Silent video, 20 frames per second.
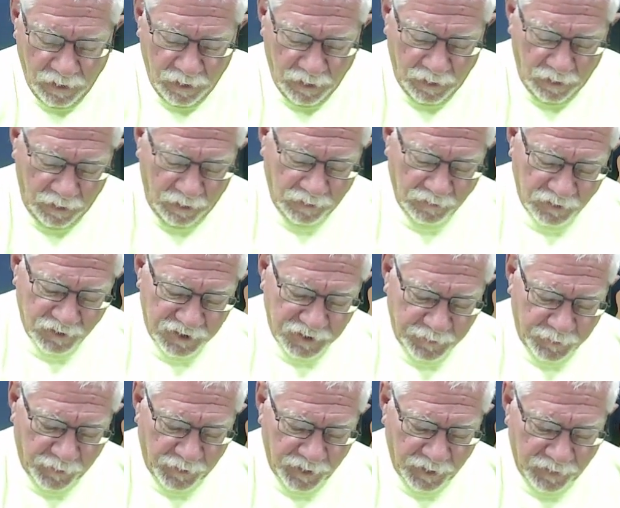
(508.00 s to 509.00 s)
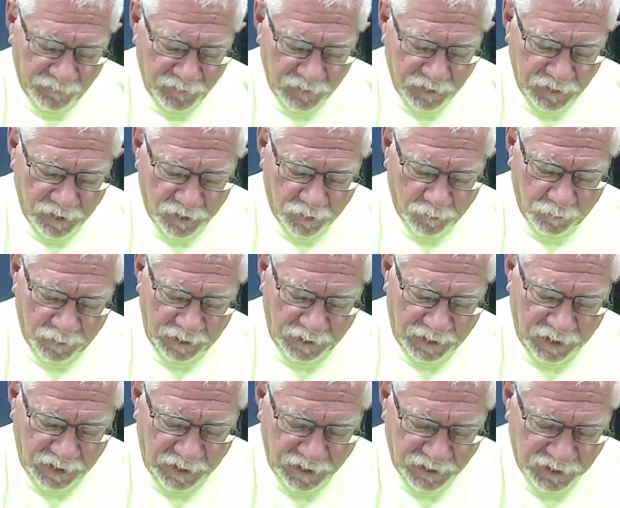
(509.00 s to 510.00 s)
In the spring of the year, when
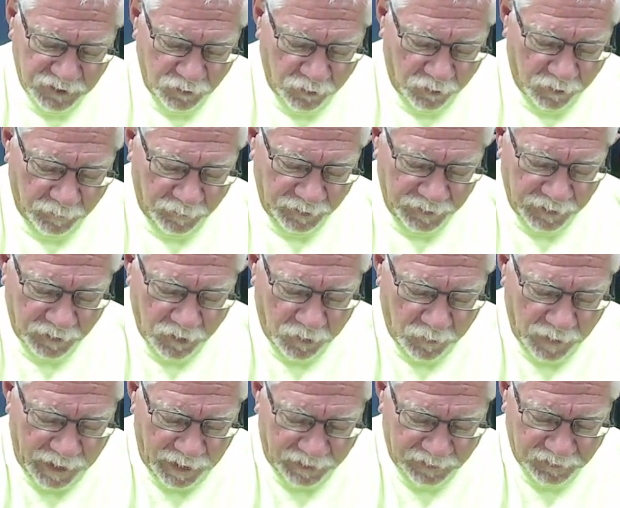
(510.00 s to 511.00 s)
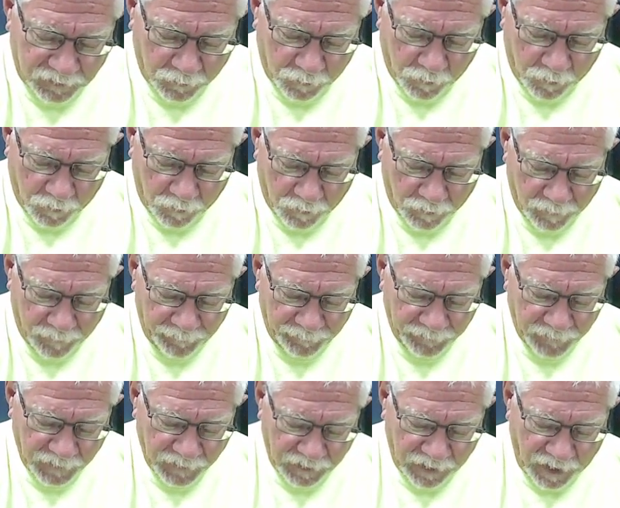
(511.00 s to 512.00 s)
kings normally go out to war,
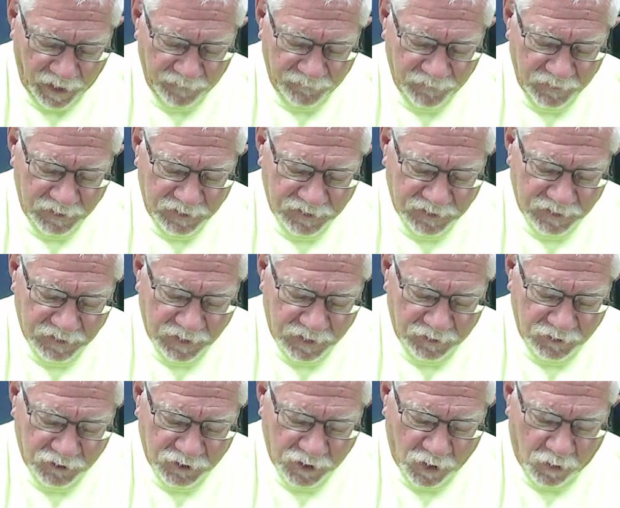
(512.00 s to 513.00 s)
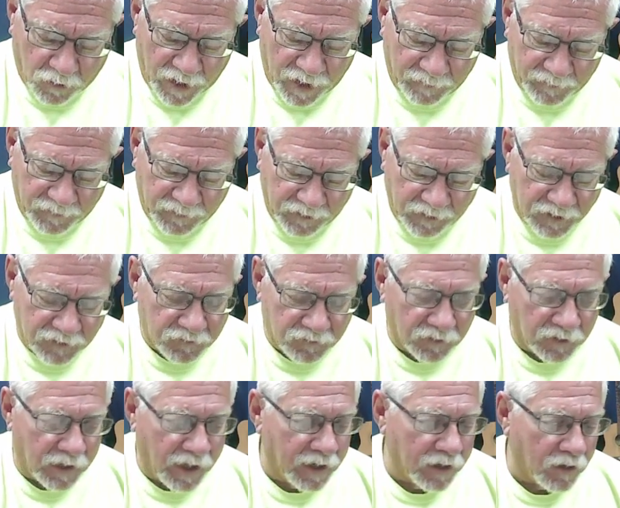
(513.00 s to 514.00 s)
David sent Joab and the
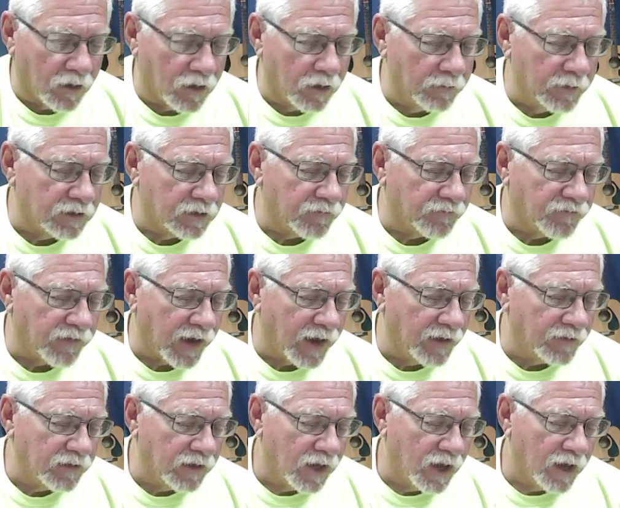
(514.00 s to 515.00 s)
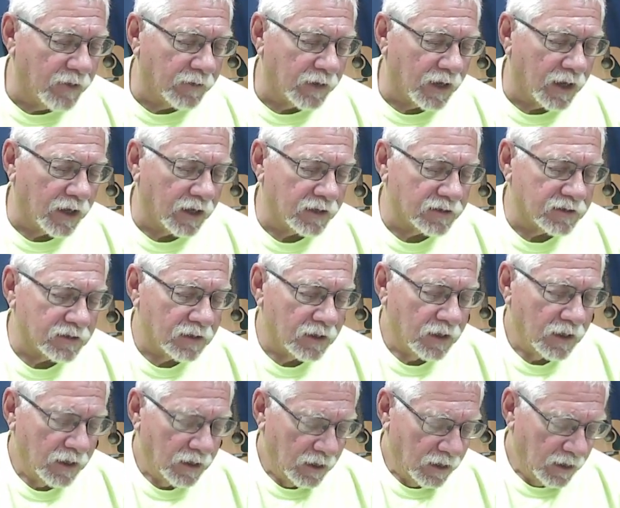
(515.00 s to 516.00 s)
Israelite army to fight the Ammonites.
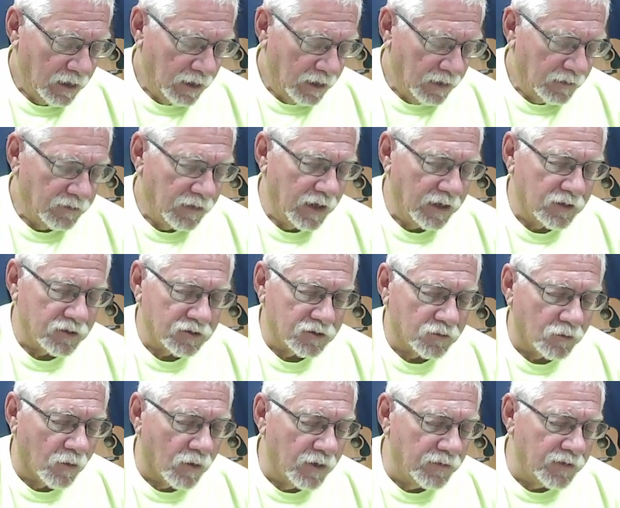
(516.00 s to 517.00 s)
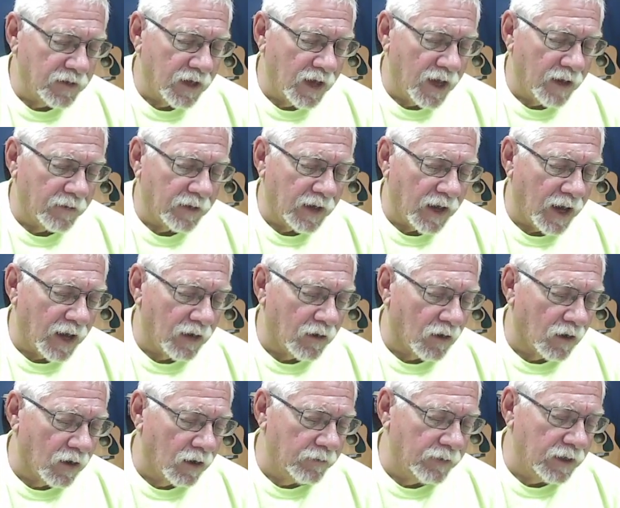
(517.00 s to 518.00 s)
They destroyed the Ammonite
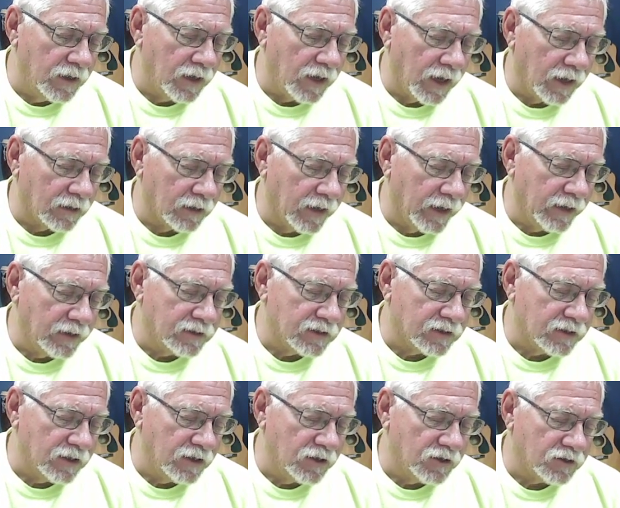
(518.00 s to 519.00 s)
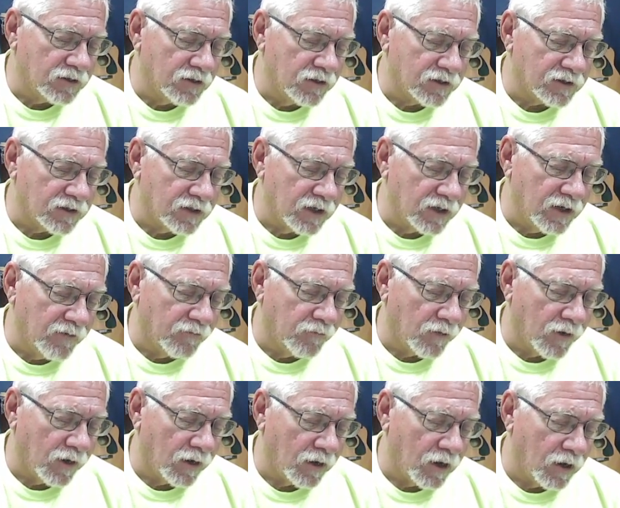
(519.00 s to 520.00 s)
army and laid siege to the city of
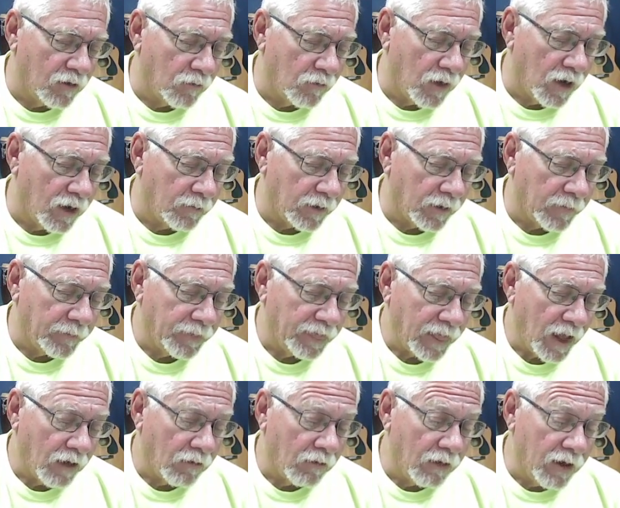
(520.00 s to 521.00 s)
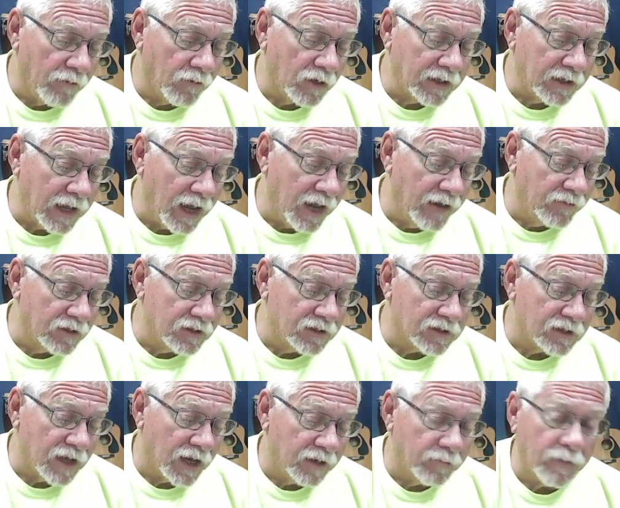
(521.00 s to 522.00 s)
uh, Rabbah. However, David
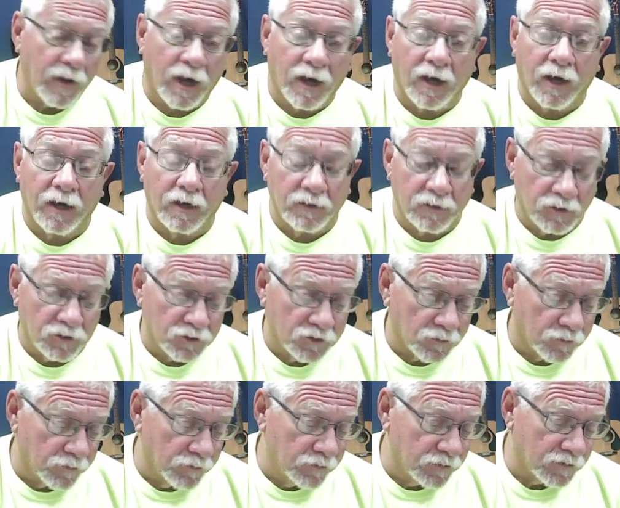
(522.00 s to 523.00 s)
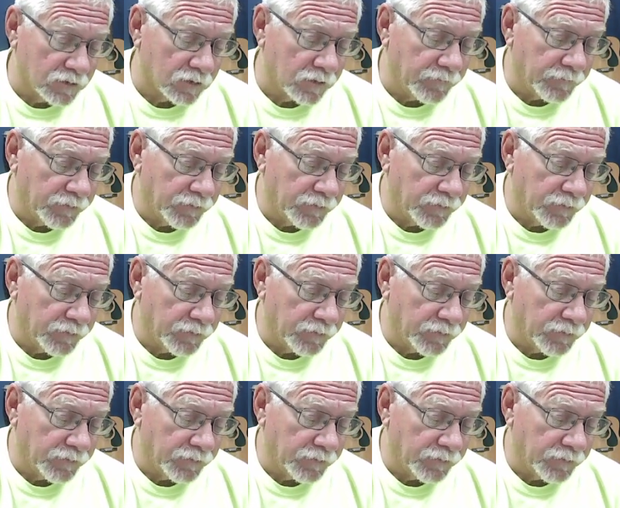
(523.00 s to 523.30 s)
stayed behind in Jerusalem.